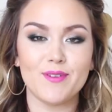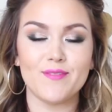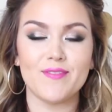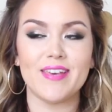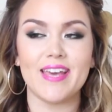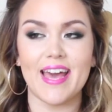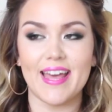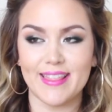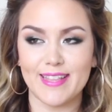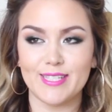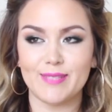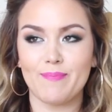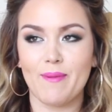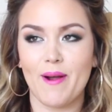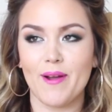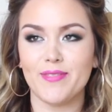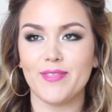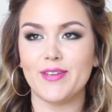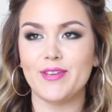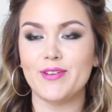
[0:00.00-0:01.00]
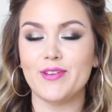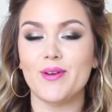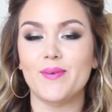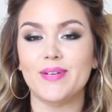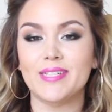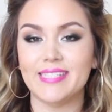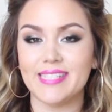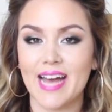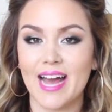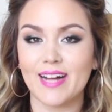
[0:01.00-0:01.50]
movie and this part, then you know
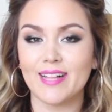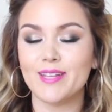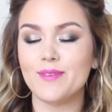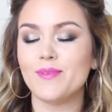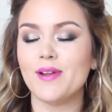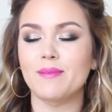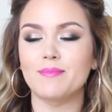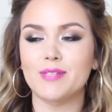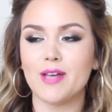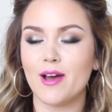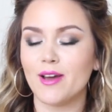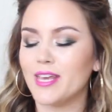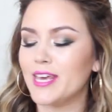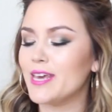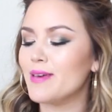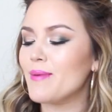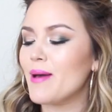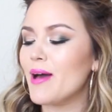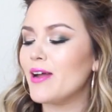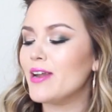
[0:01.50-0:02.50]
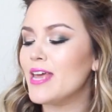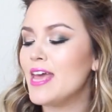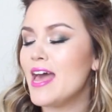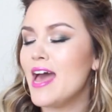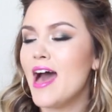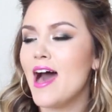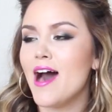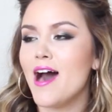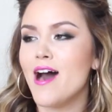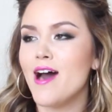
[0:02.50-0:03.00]
exactly what I'm talking about.
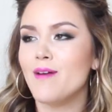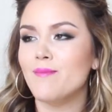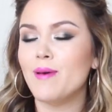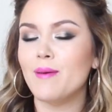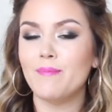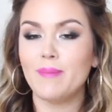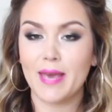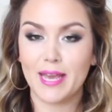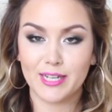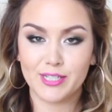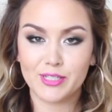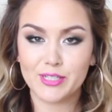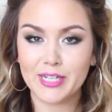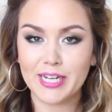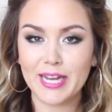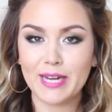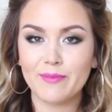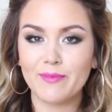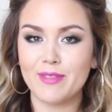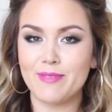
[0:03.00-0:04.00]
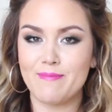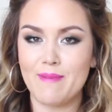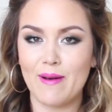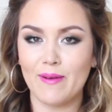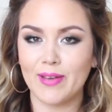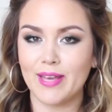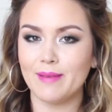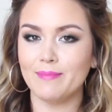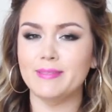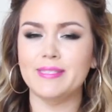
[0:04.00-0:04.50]
Um, Patriot with
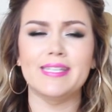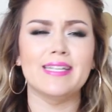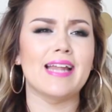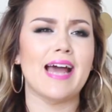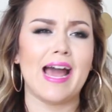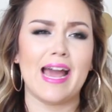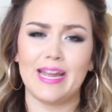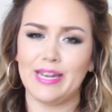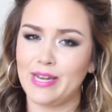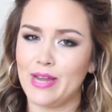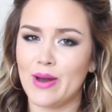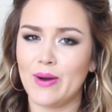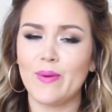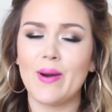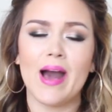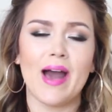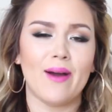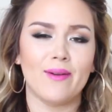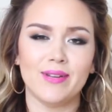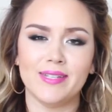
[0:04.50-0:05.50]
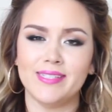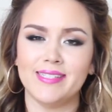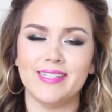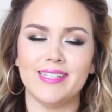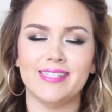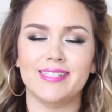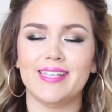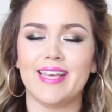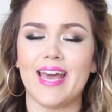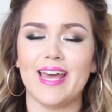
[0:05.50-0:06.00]
Mel Gibson. I know, how does
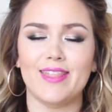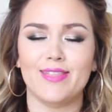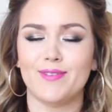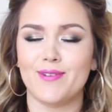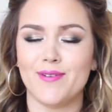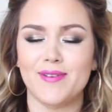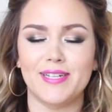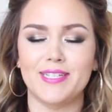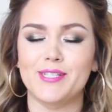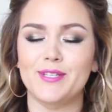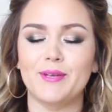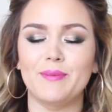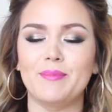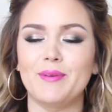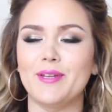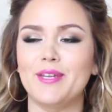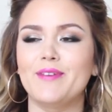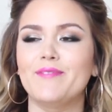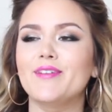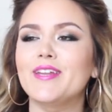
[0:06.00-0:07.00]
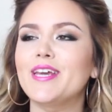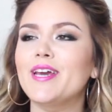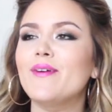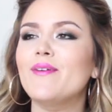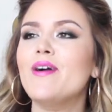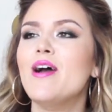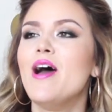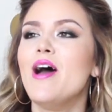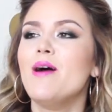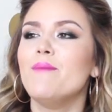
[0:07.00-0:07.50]
this get thrown into a beauty
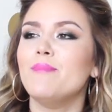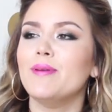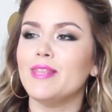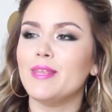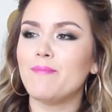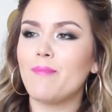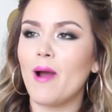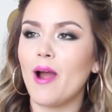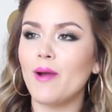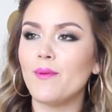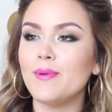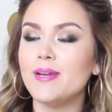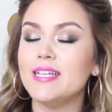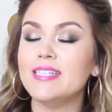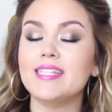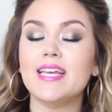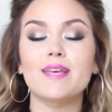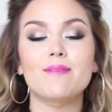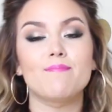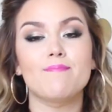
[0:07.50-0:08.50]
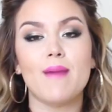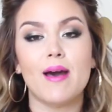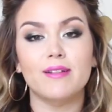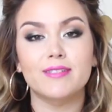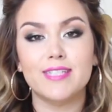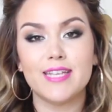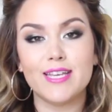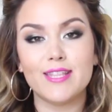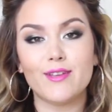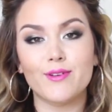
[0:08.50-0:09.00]
video? But the part when he's like
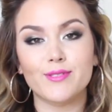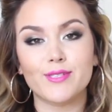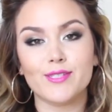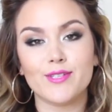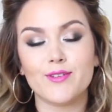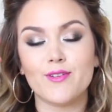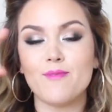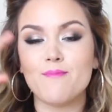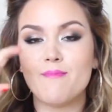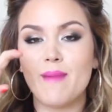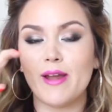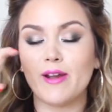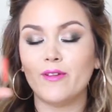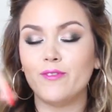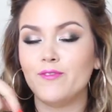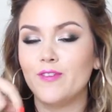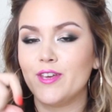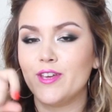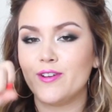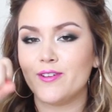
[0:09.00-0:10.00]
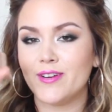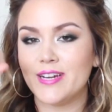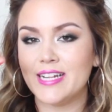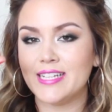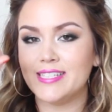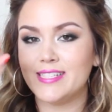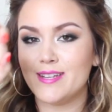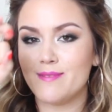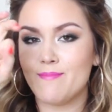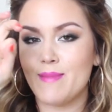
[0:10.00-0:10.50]
melting those little metal
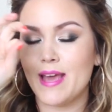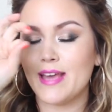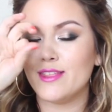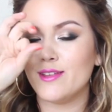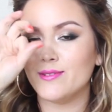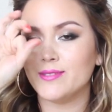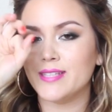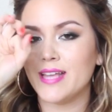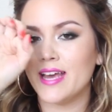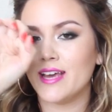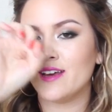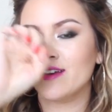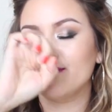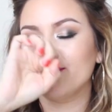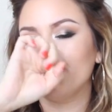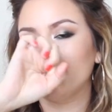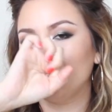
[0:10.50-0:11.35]
figurines to make those like